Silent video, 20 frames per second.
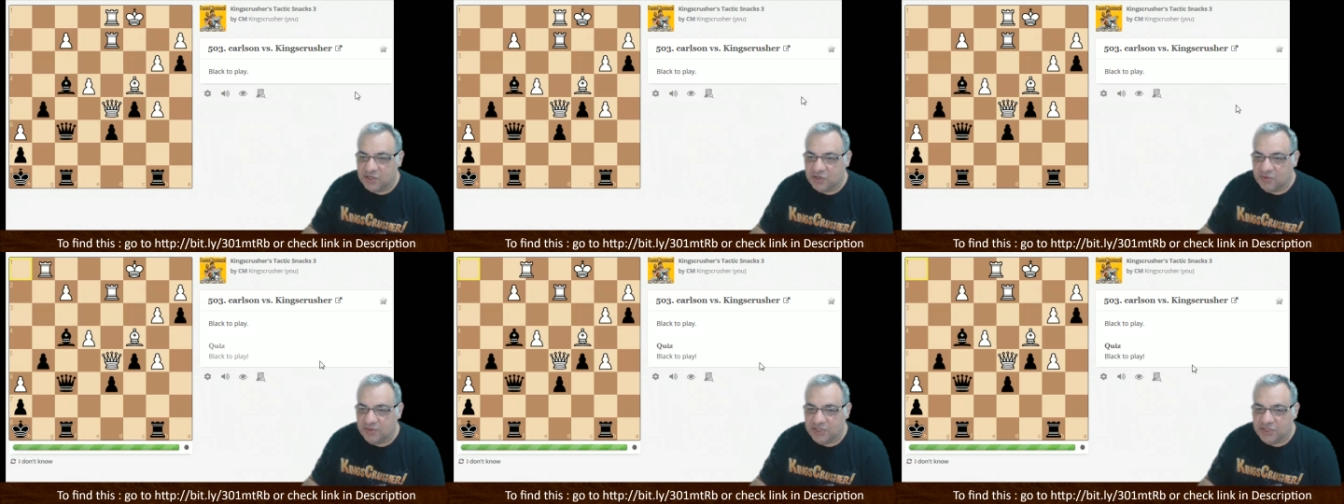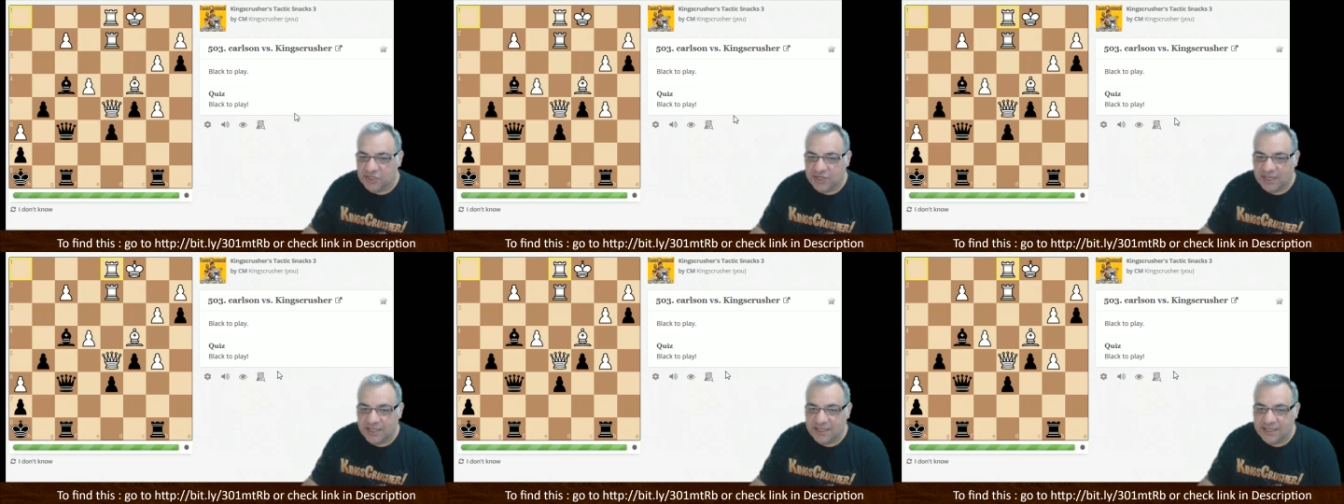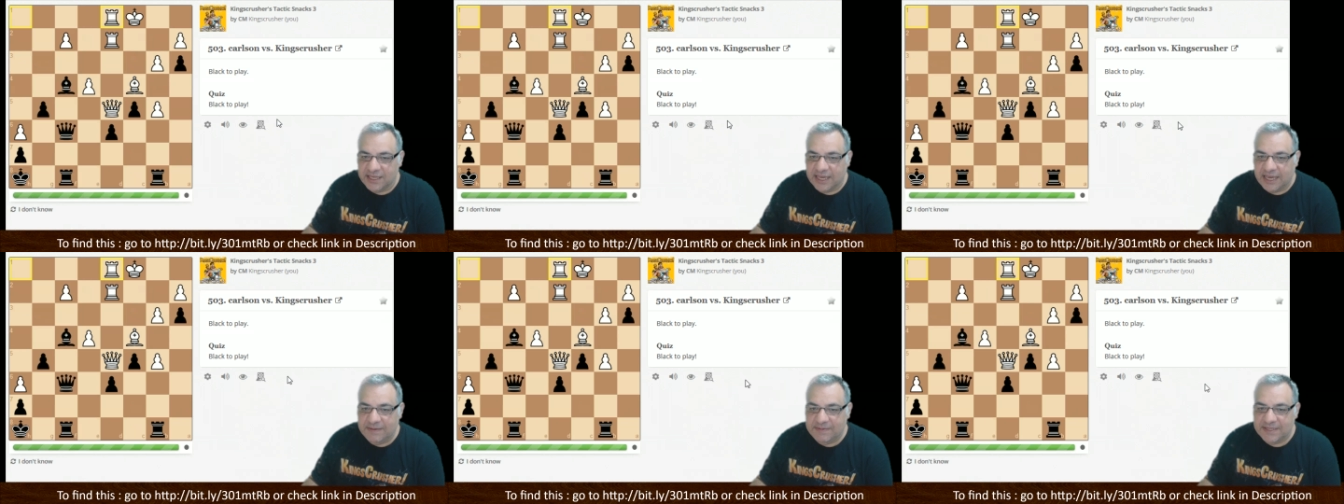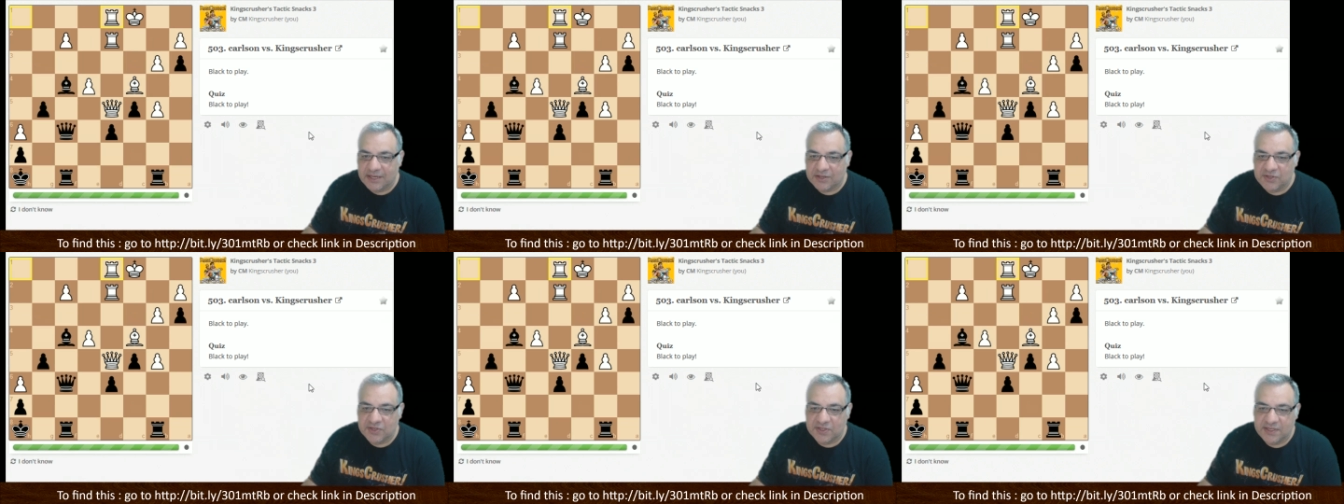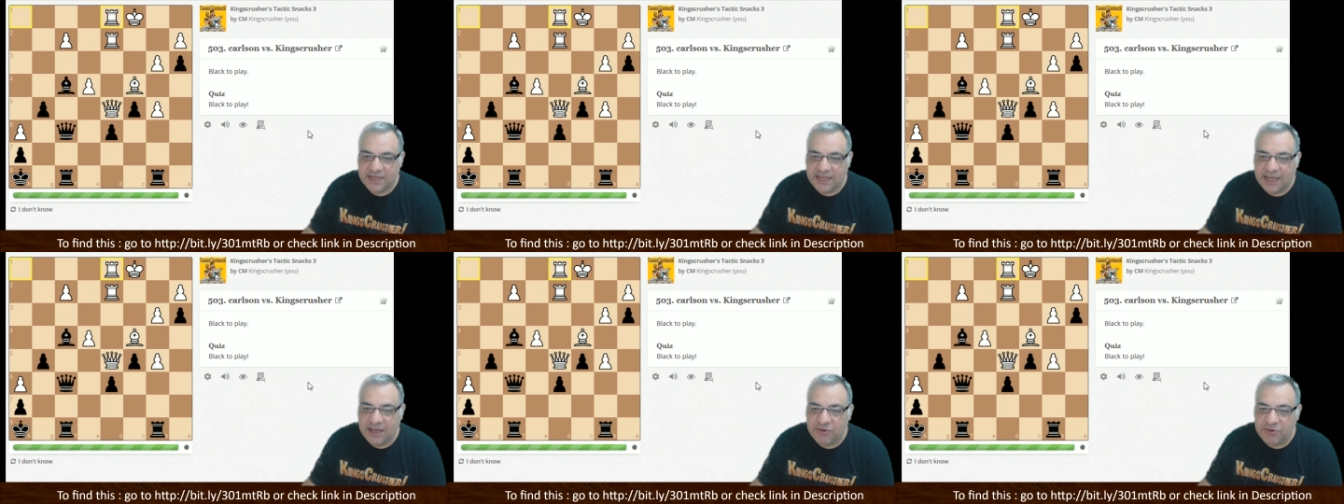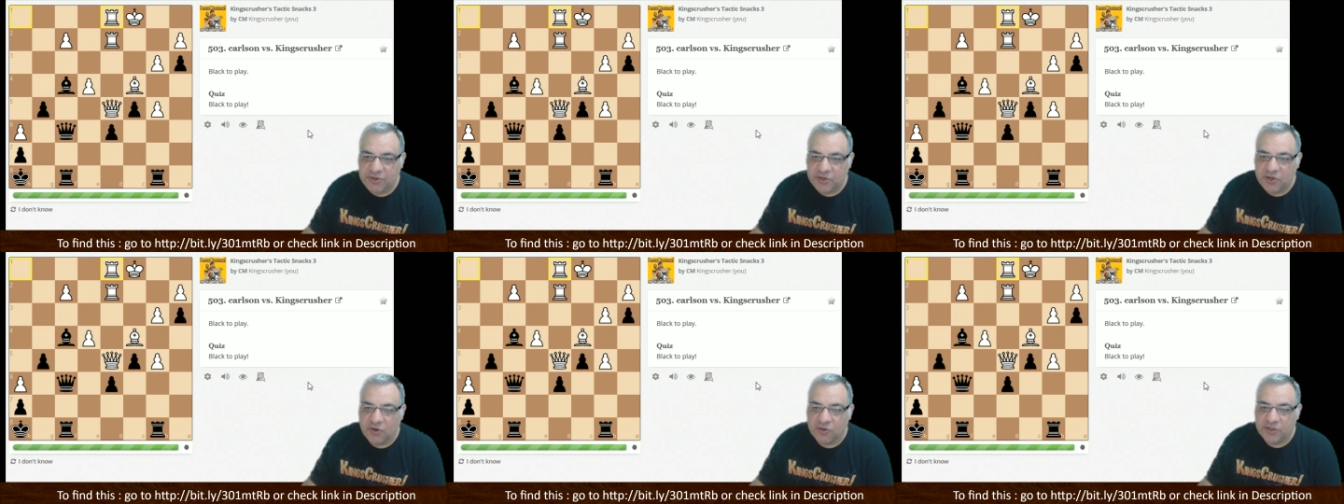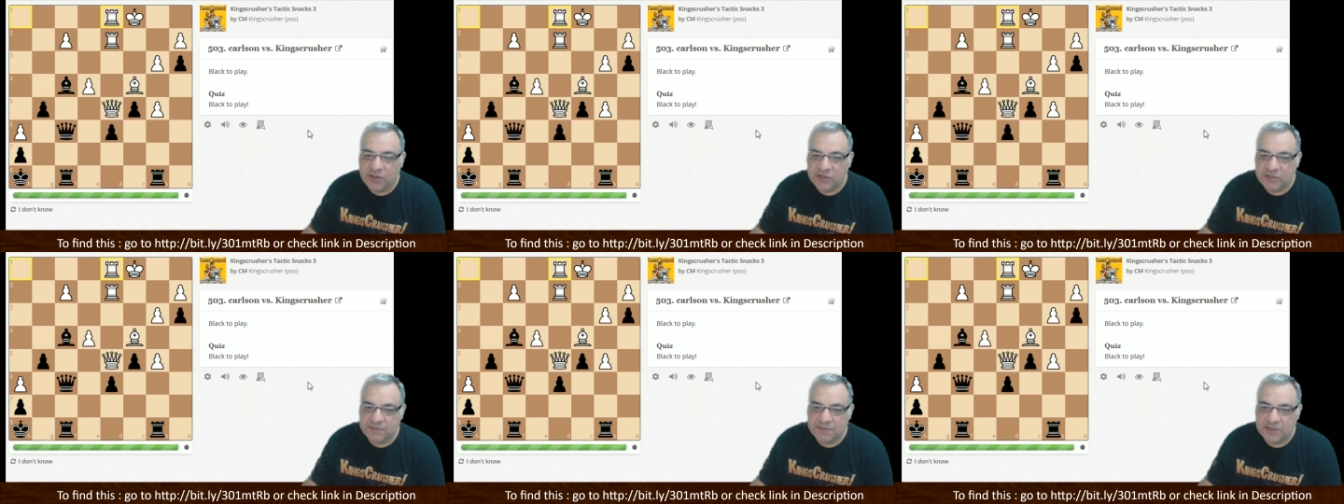can always check the games out to see how you got
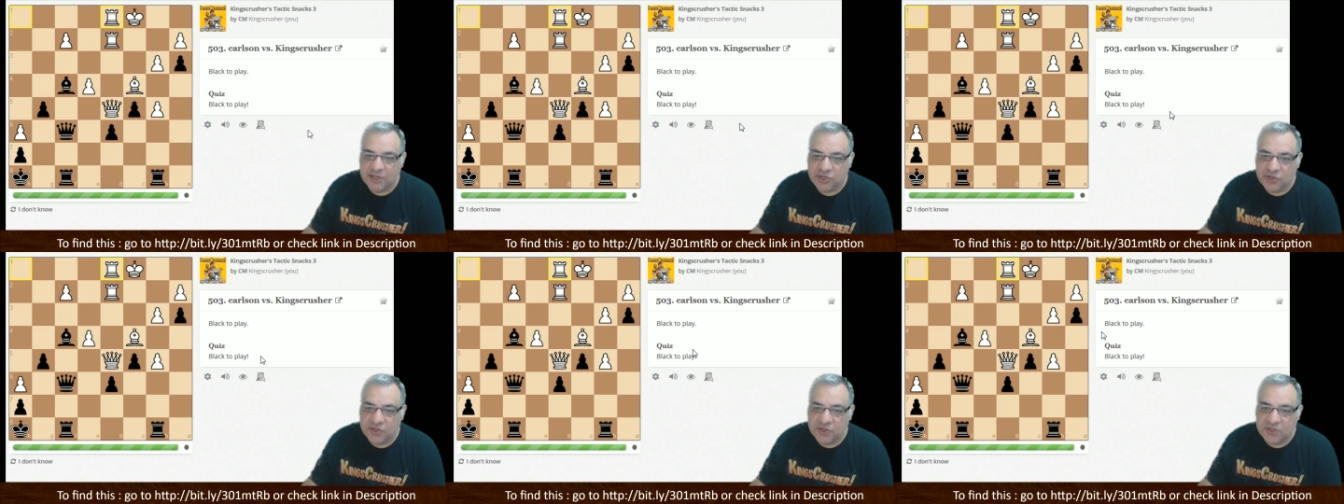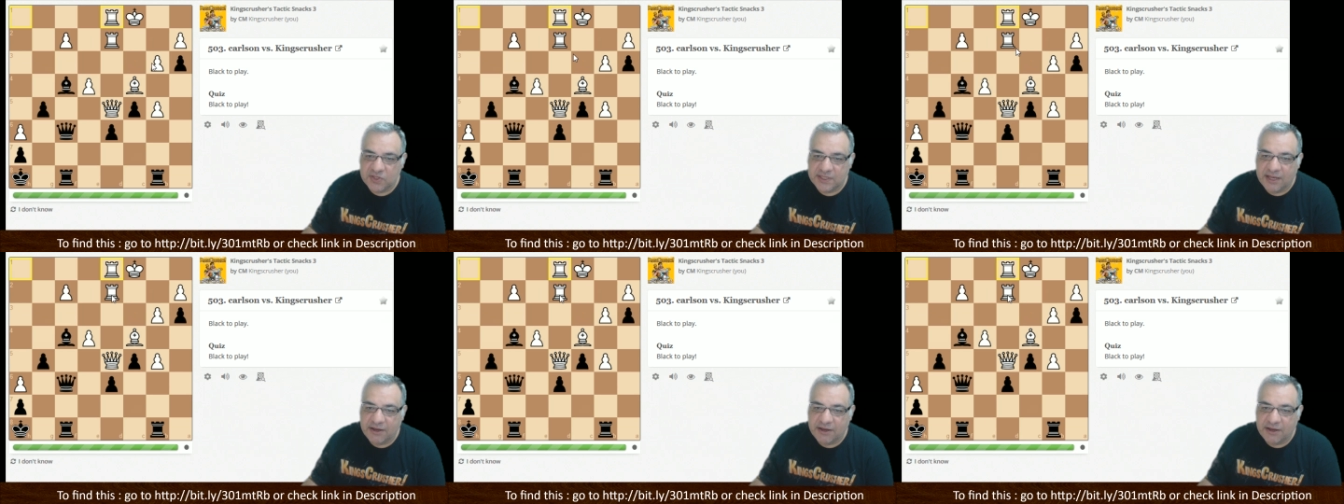those positions.